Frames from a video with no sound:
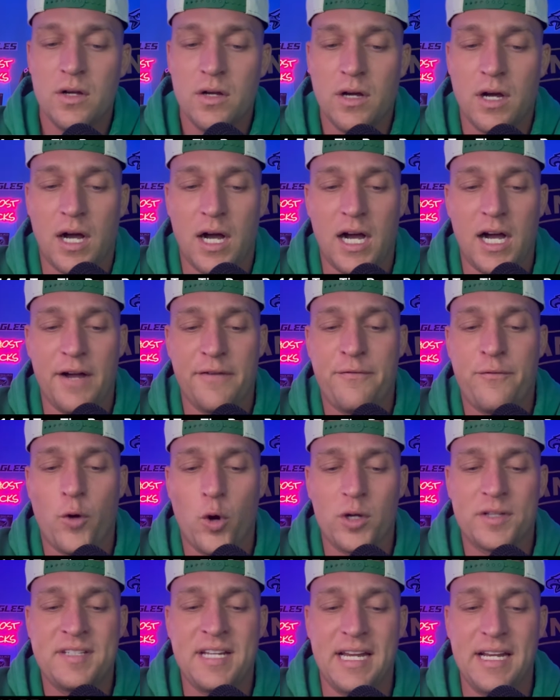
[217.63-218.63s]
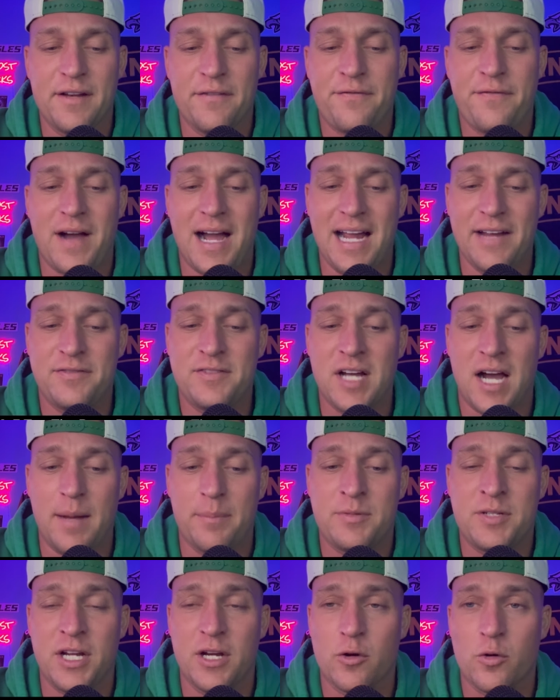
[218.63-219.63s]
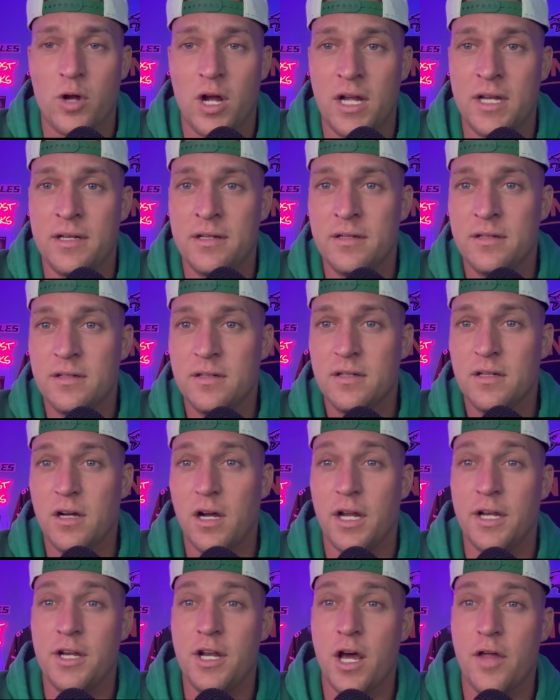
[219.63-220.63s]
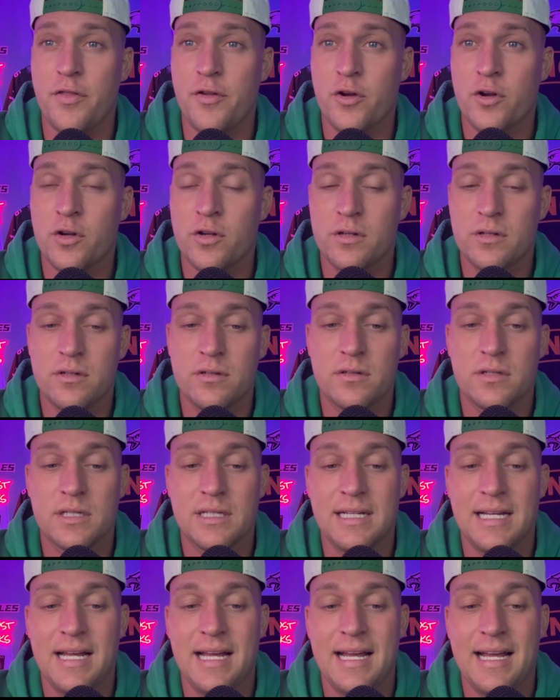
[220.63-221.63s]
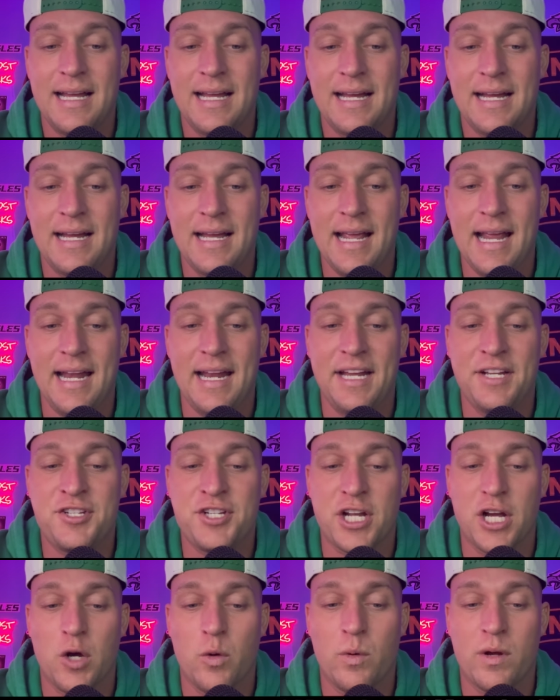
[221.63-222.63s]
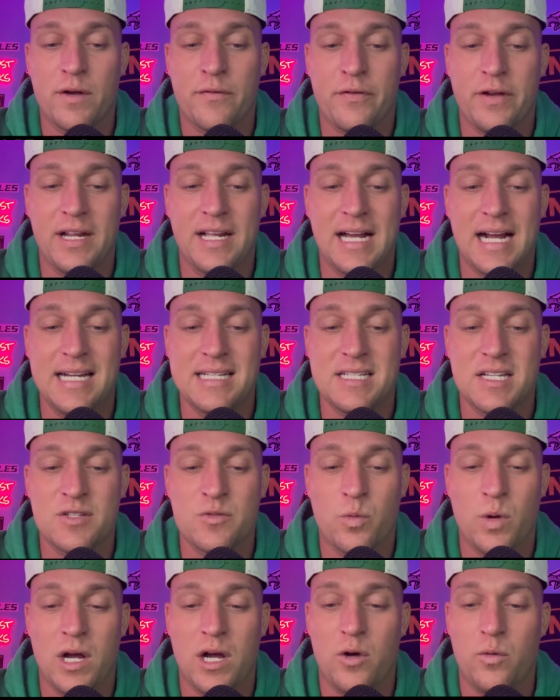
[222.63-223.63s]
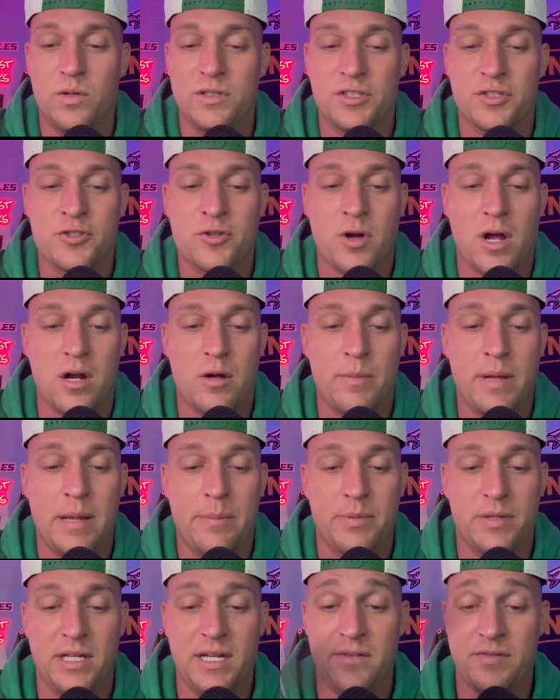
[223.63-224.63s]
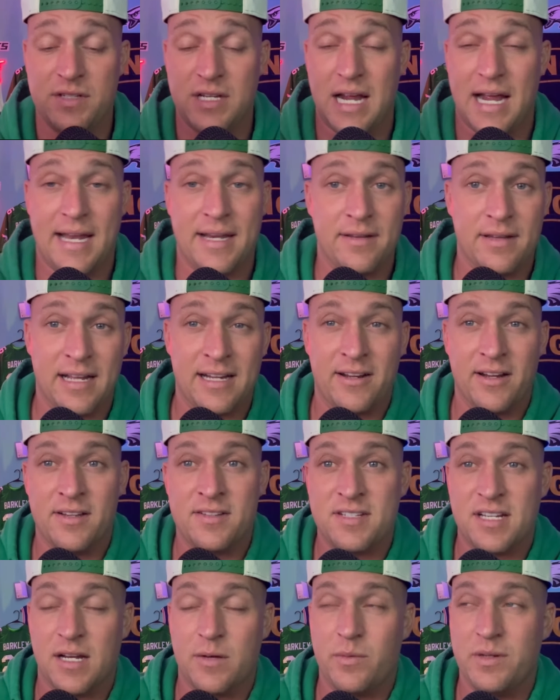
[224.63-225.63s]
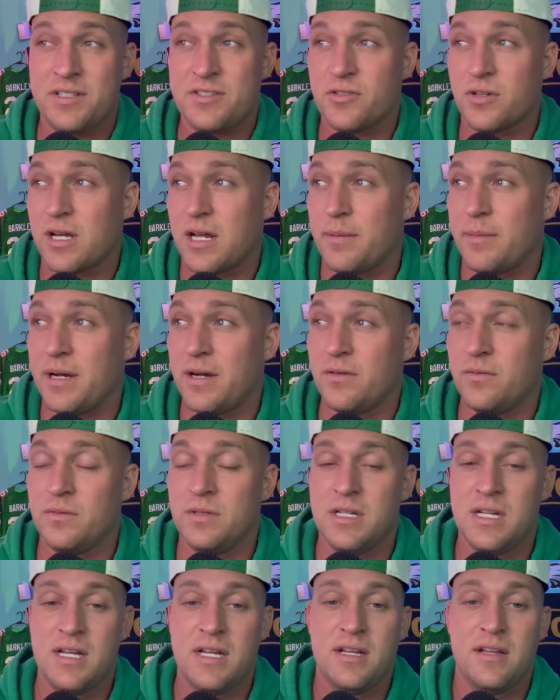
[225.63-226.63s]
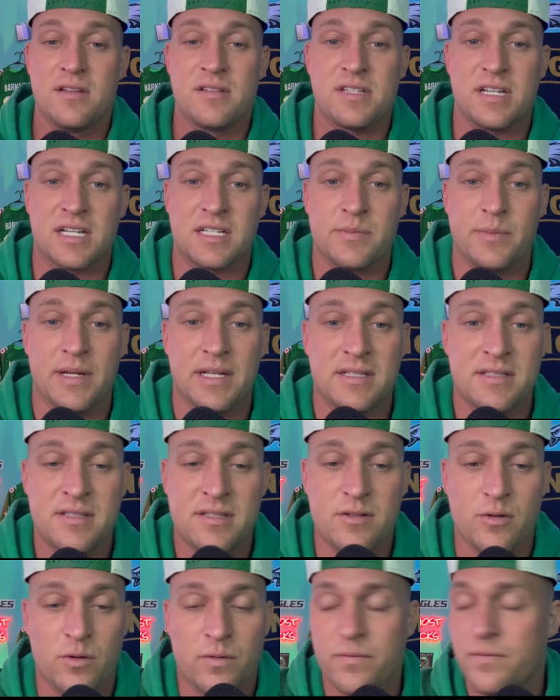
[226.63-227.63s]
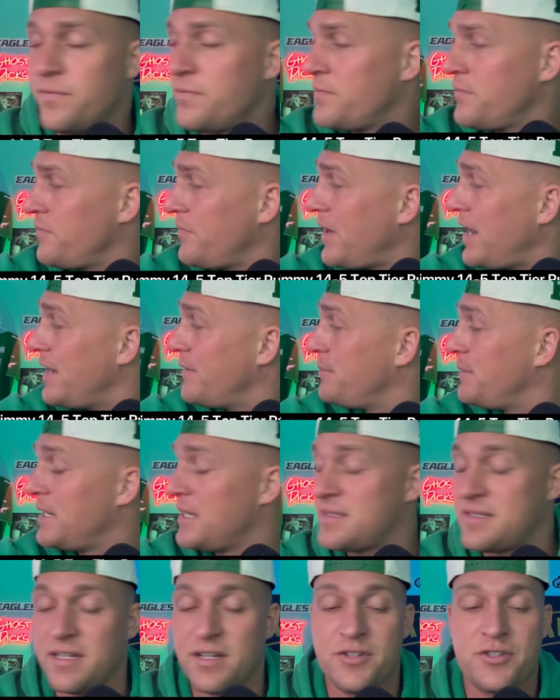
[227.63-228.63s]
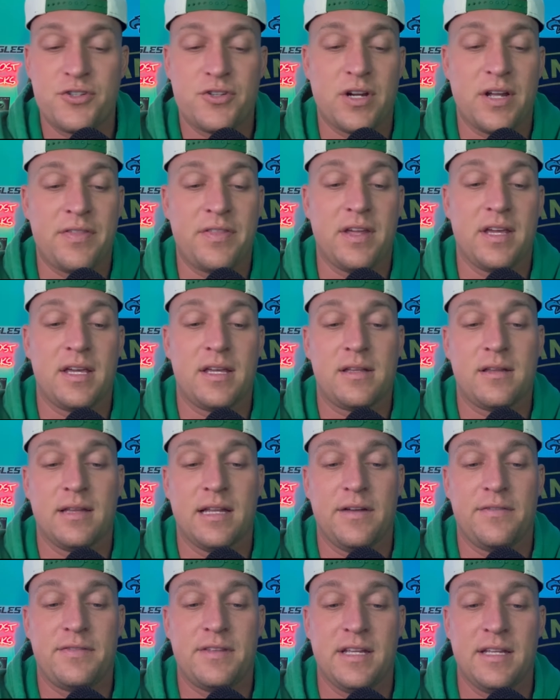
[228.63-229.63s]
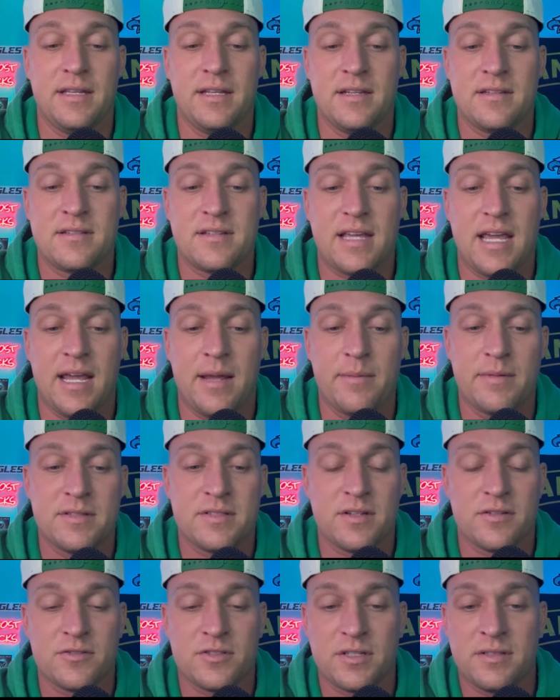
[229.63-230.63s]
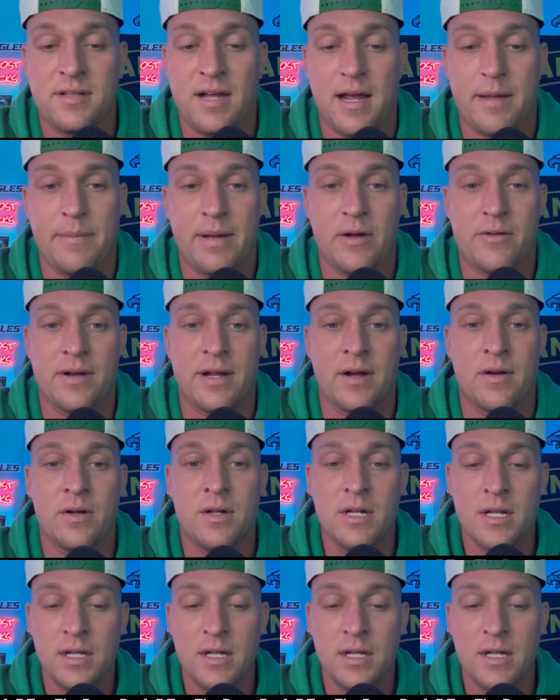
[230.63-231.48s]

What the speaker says: 14-5 top tier run. Another NHL winner for you guys as well with the Toronto Maple Leafs. And like I said, we still got about 6 minutes or 5 minutes-ish, I think, left in this game as there's a timeout now.